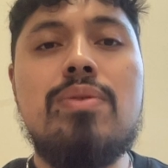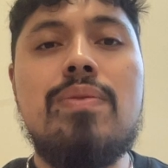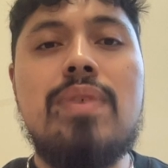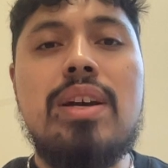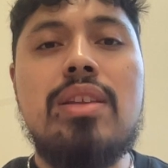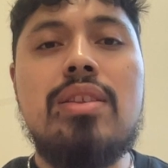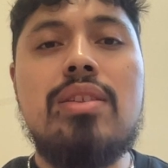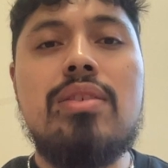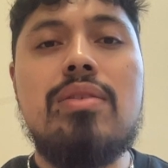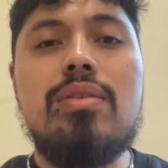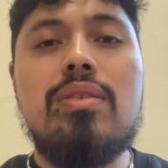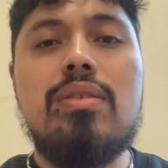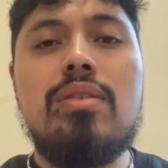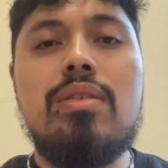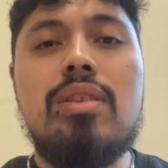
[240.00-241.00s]
we find
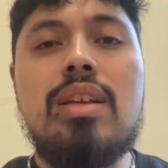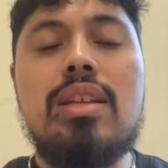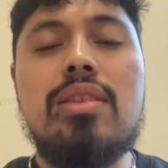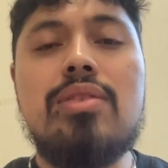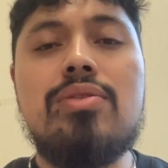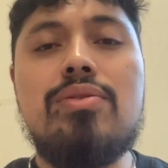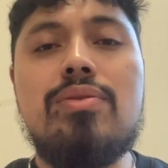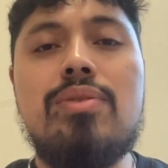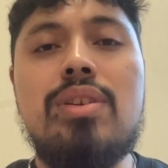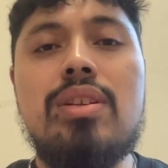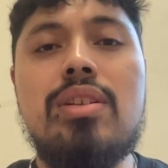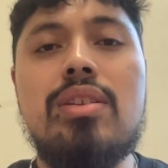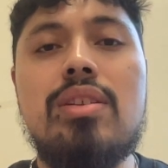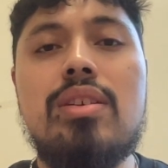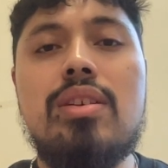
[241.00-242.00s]
that the
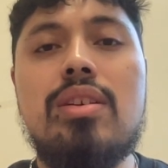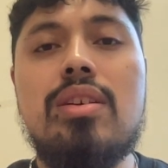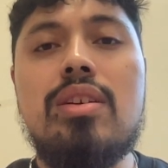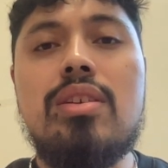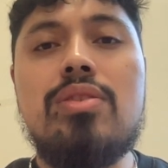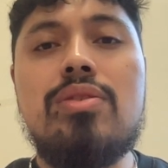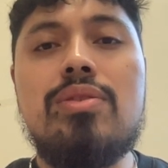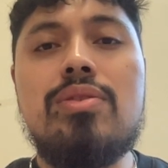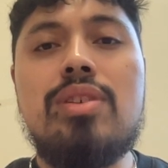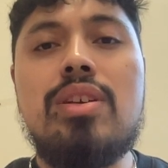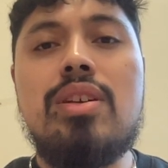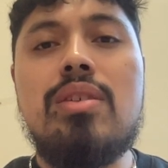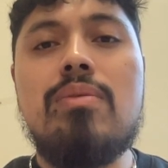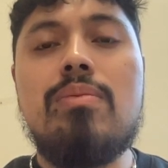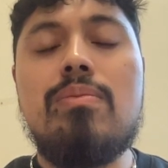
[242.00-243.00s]
student
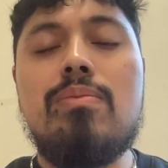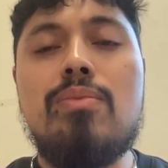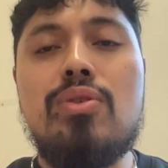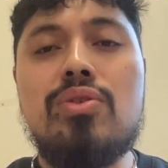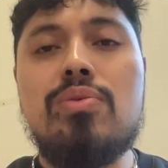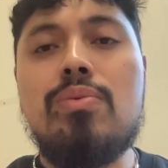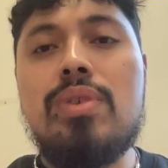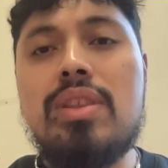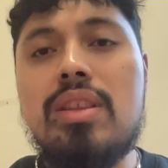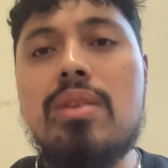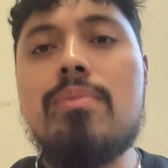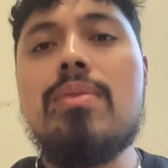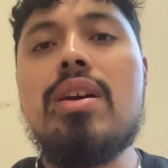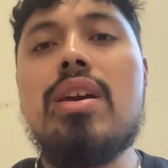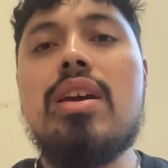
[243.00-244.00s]
associated most with
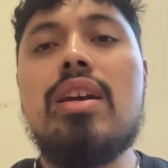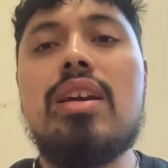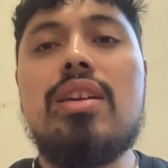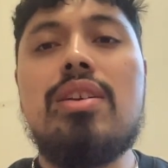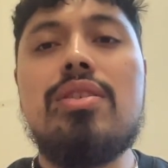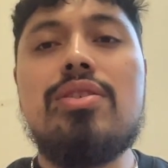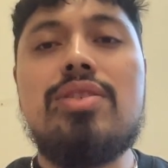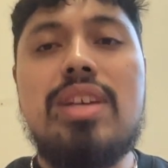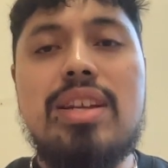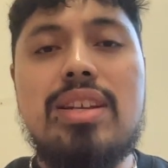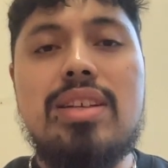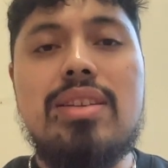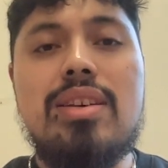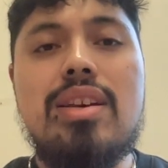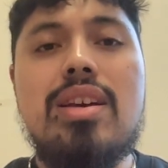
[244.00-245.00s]
them can understand
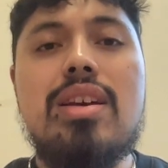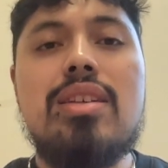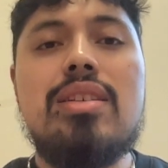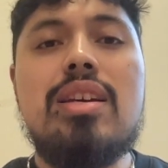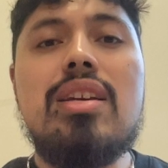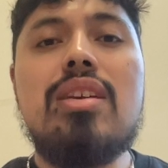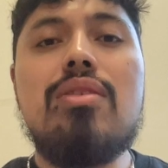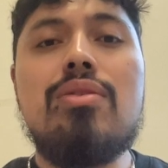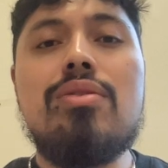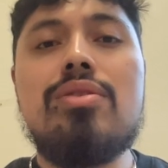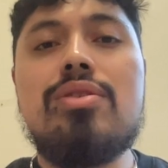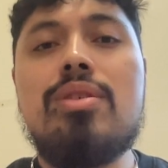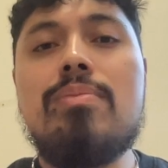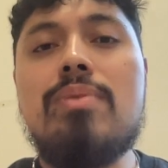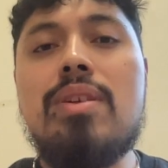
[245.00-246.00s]
it, taking
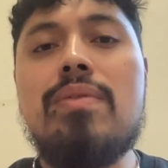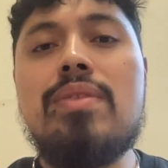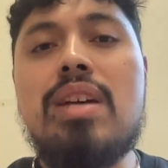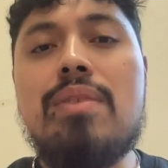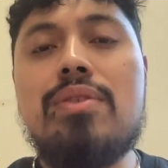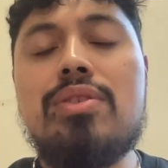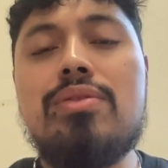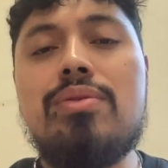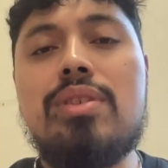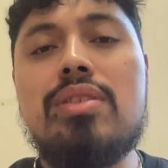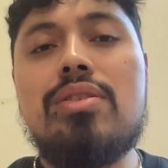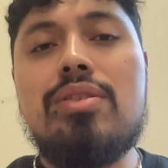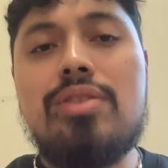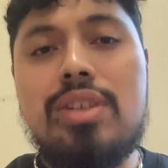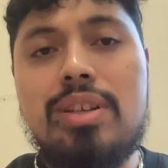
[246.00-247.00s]
ownership of diverse
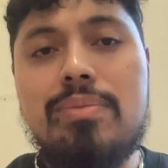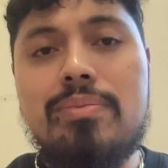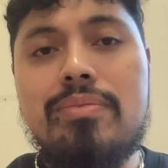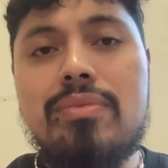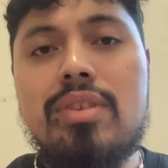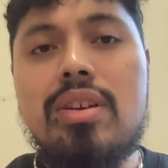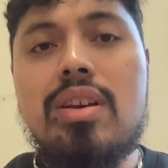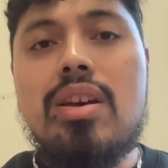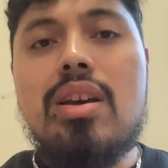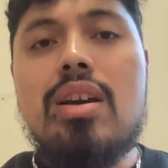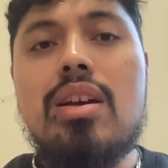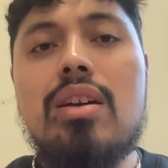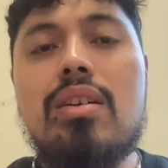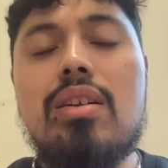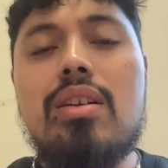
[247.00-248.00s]
students' learning.
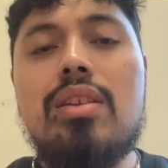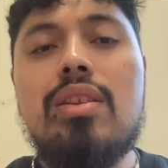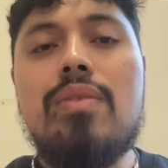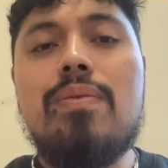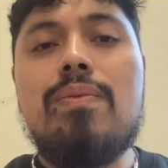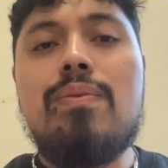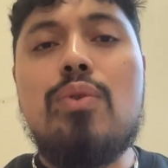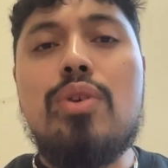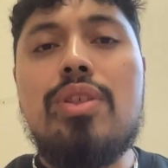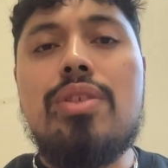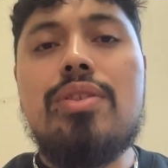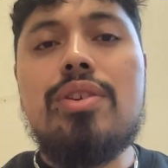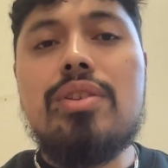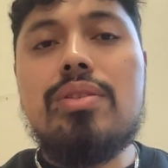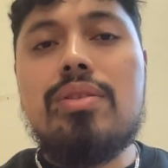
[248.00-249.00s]
For the
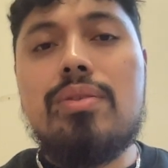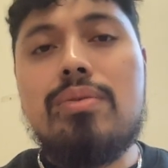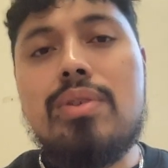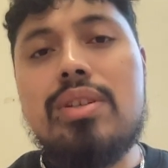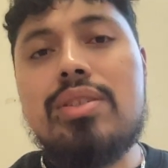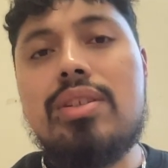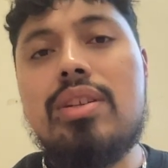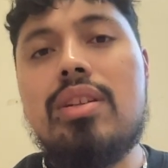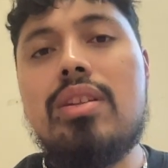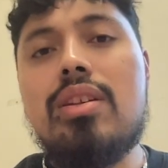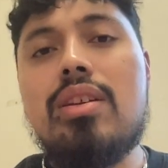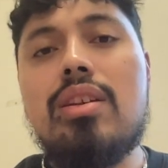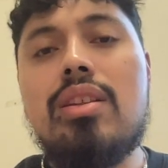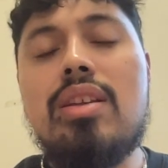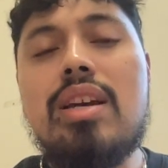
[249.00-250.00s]
third question,
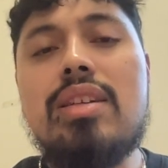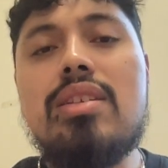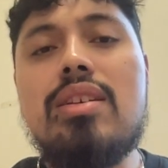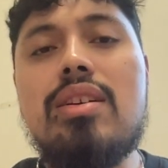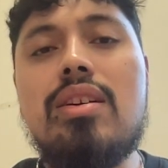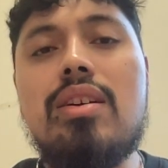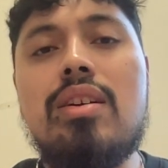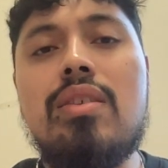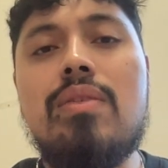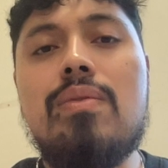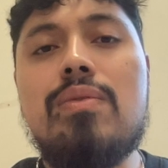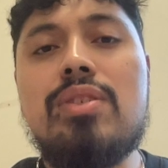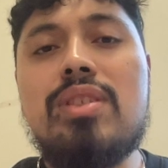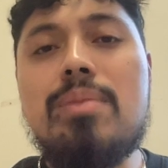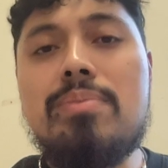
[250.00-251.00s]
the idea
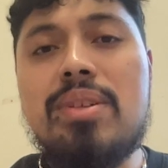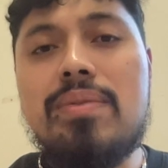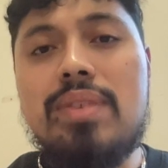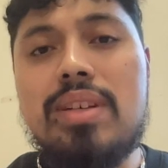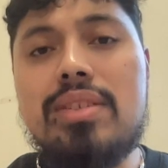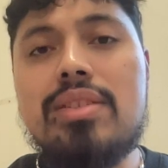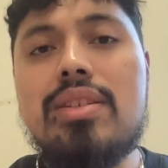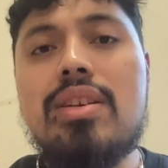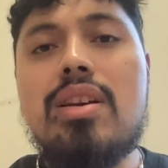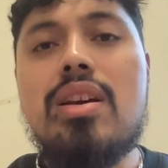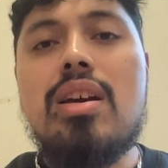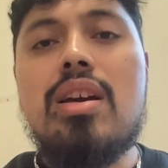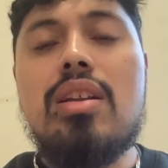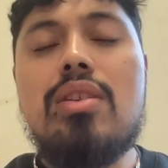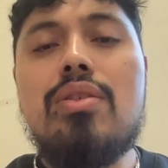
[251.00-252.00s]
of receptiveness,
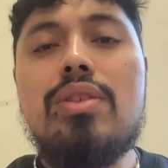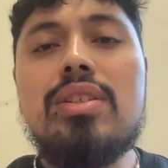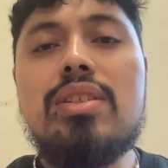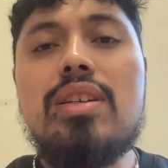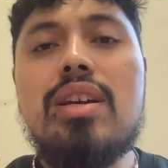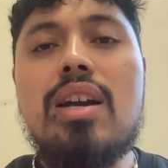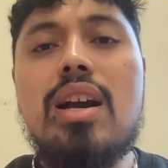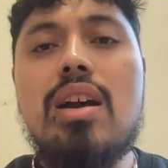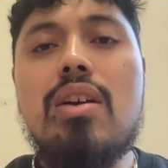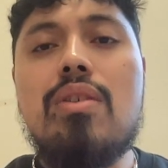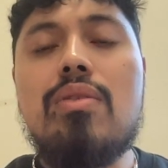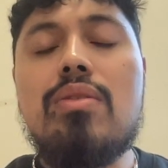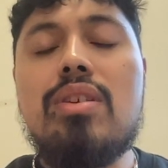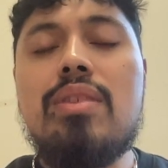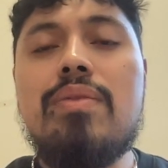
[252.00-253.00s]
noticing
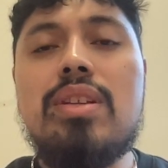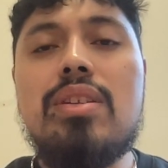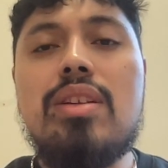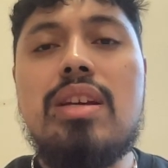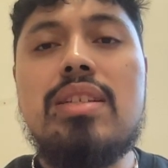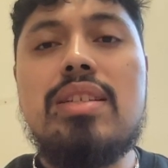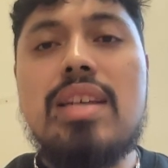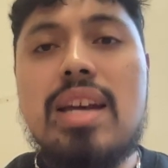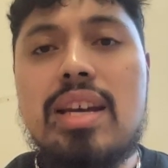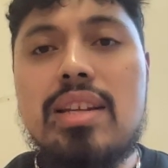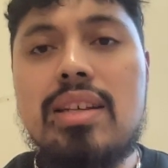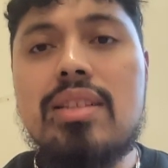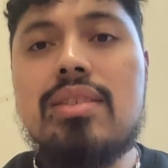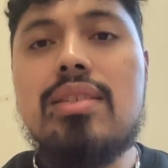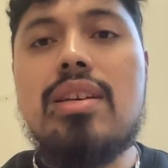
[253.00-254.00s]
how even
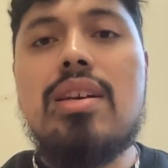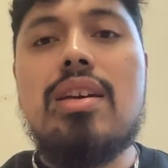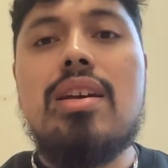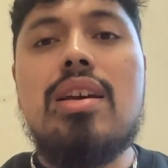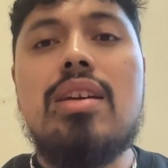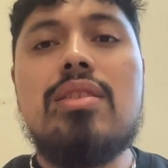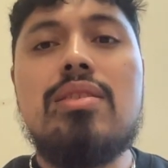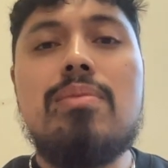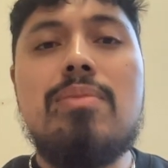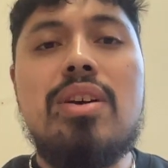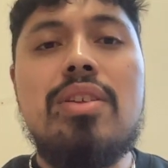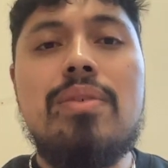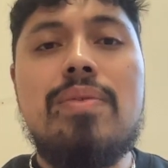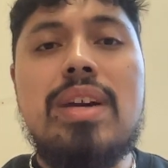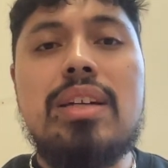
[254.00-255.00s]
attendance and some
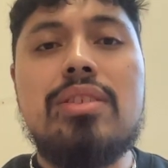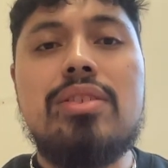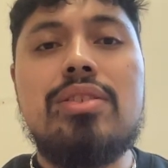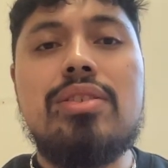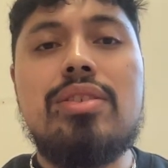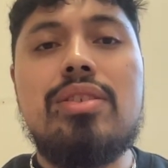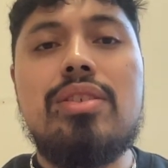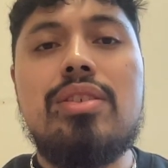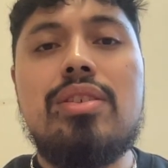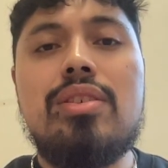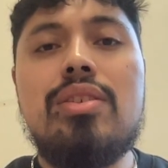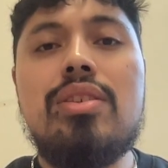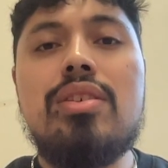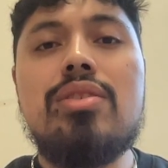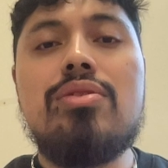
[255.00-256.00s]
other factors
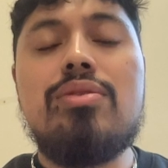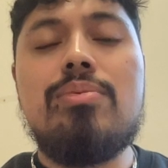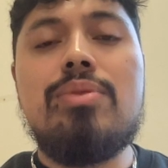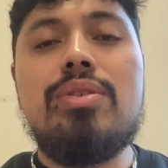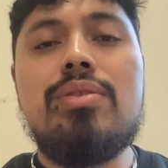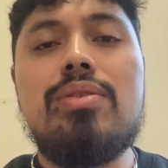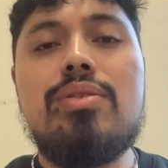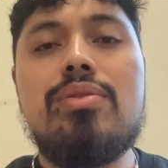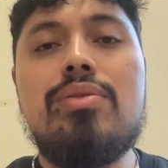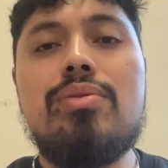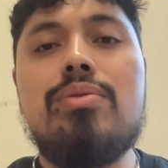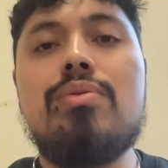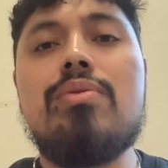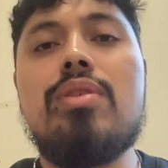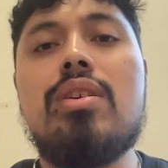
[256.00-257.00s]
could contribute
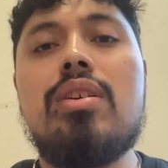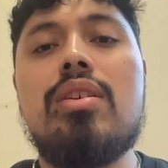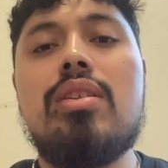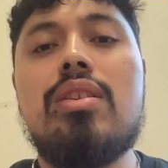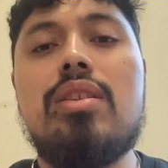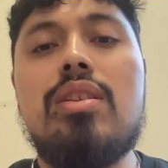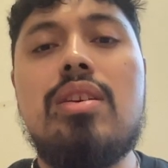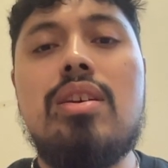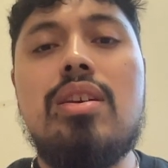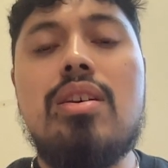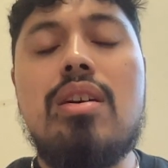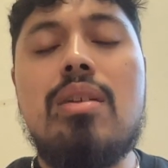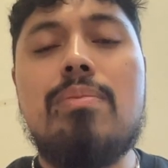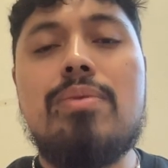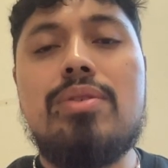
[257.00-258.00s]
to the
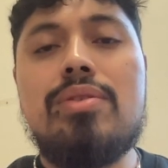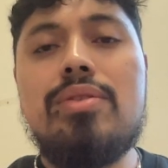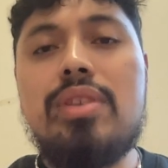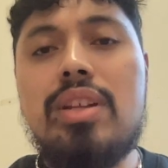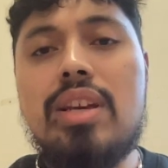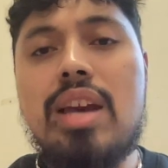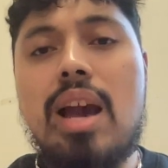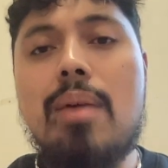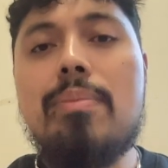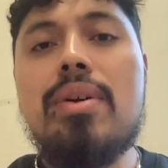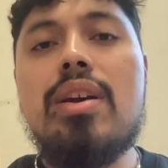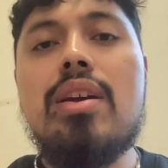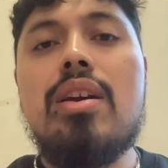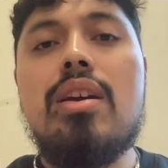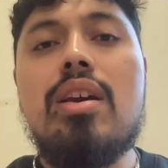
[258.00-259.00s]
opportunity gap
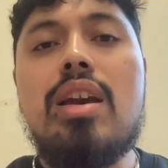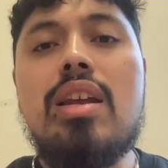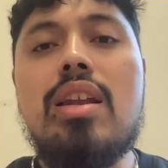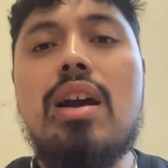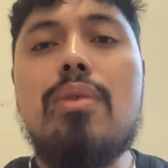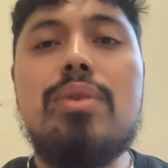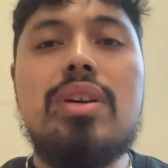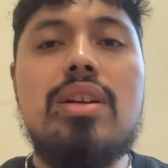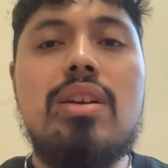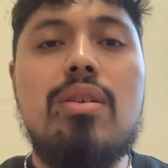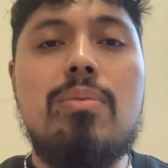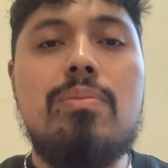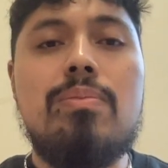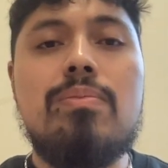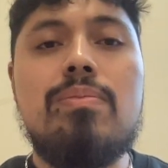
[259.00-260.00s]
and how we can
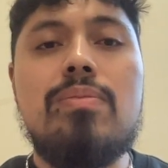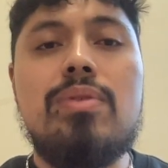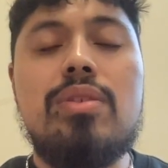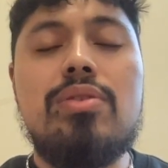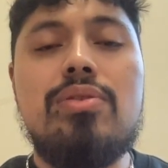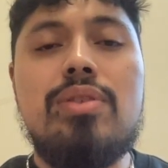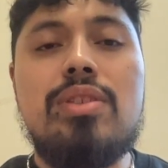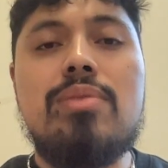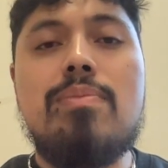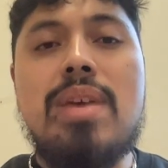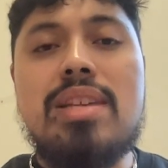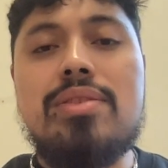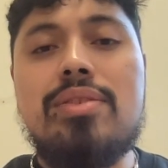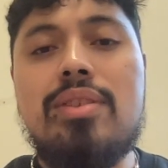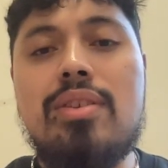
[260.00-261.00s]
help students
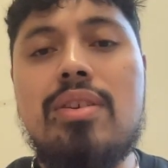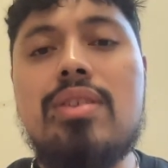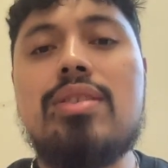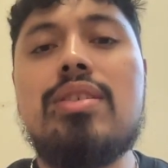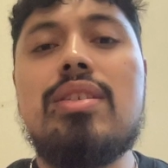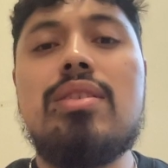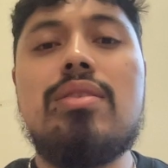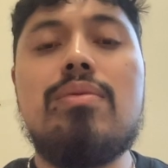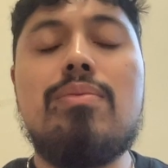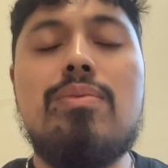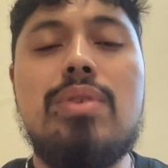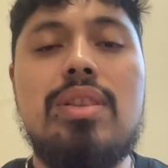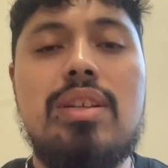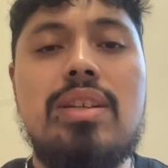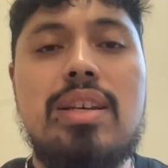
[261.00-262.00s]
master the content
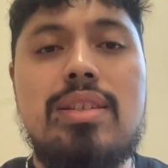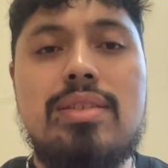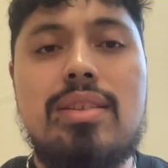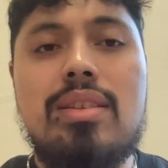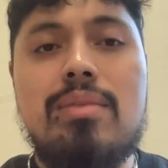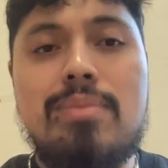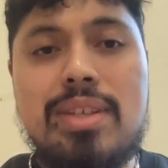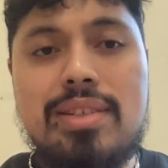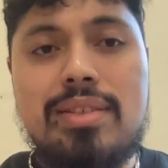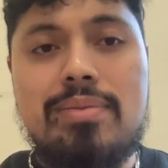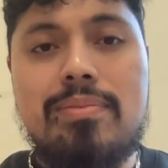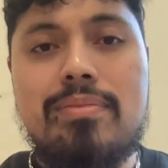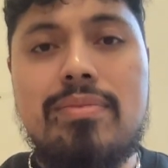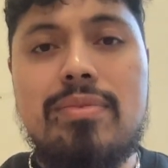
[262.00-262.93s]
with the days that they missed.